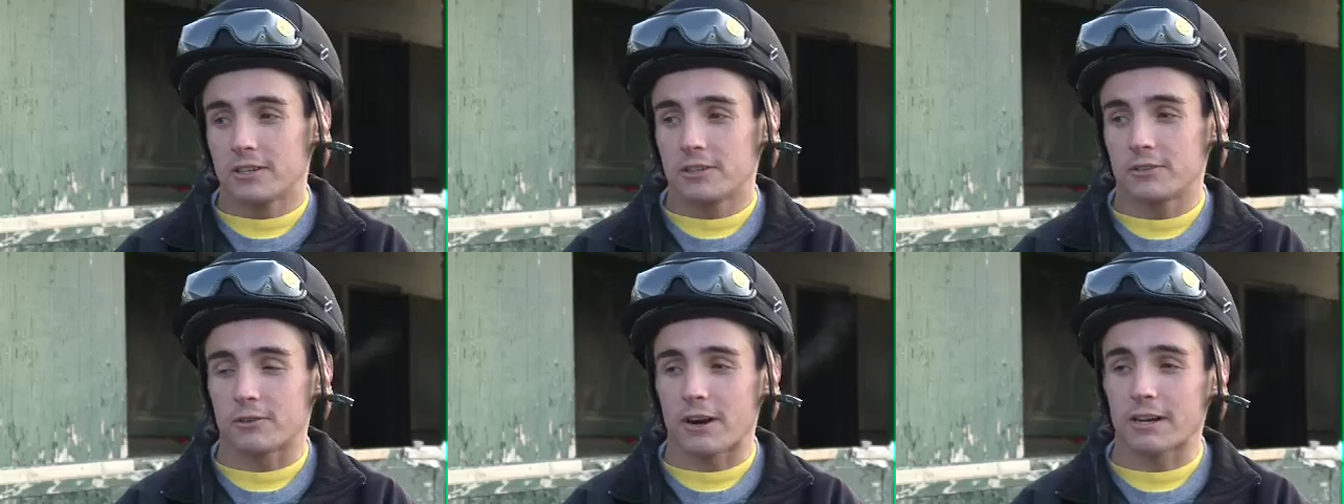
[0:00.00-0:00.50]

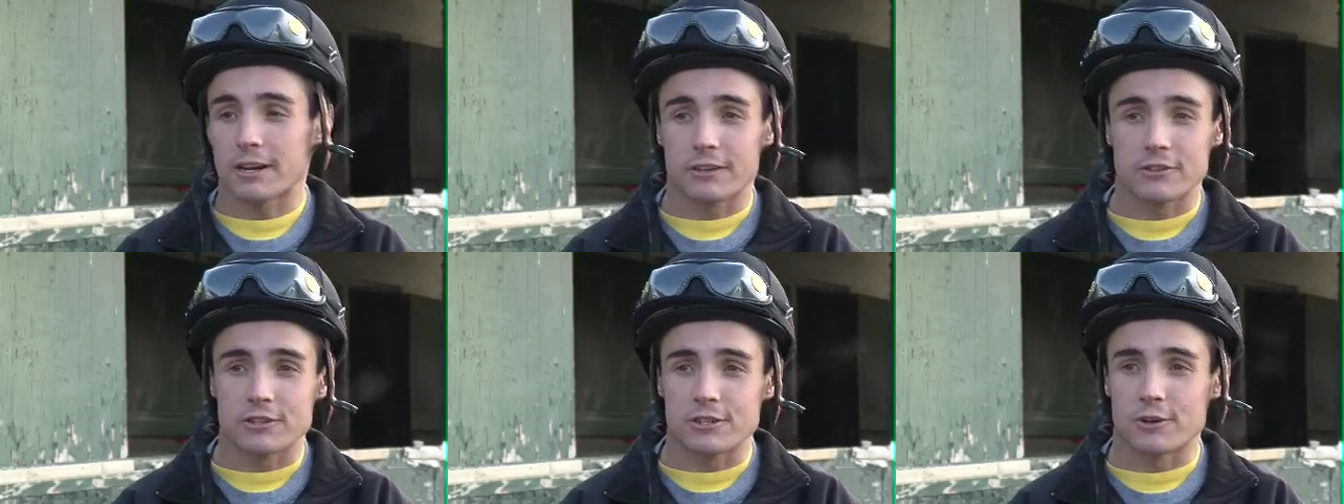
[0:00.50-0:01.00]
You ride
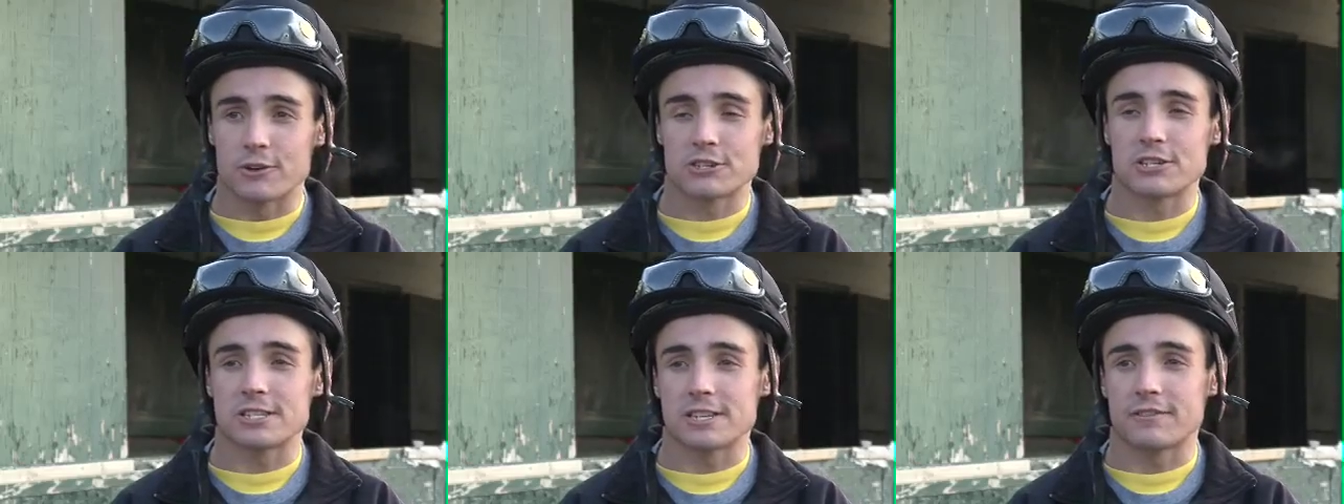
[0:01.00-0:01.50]
hundreds of
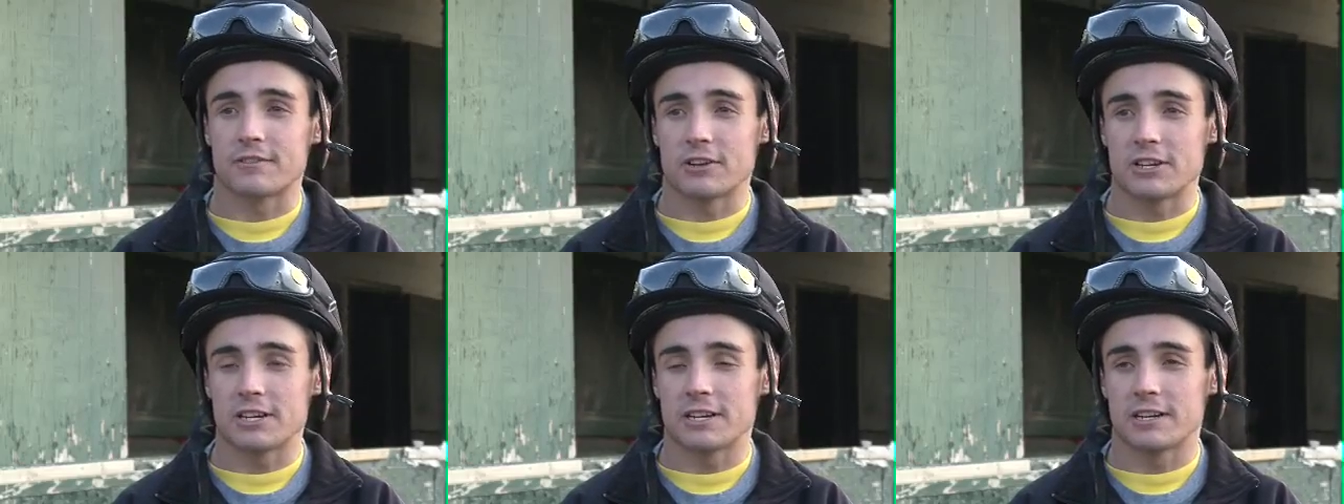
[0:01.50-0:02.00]
horses every
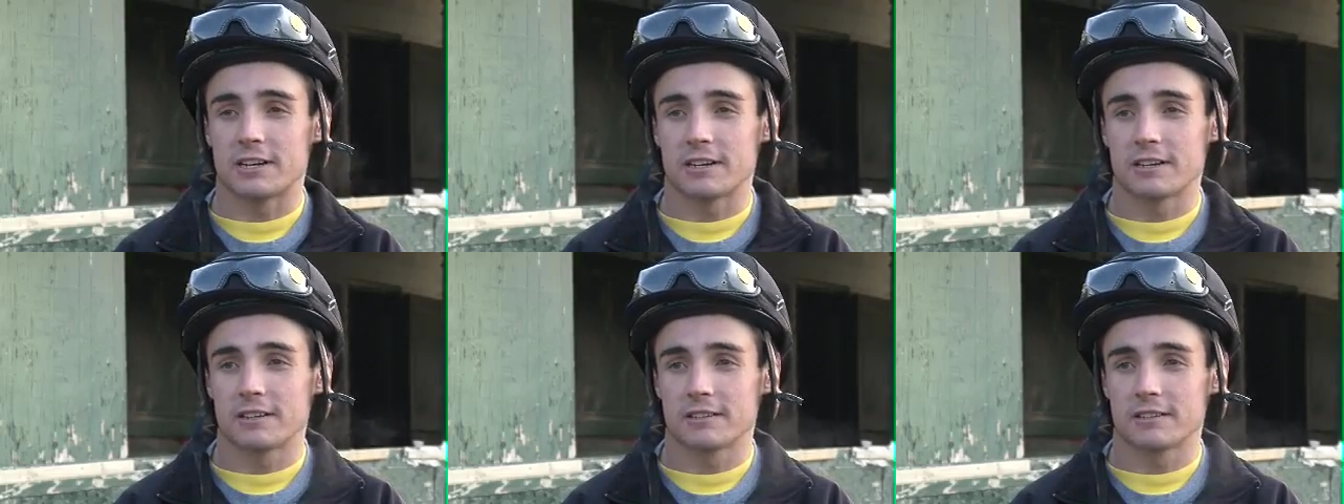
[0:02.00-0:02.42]
year,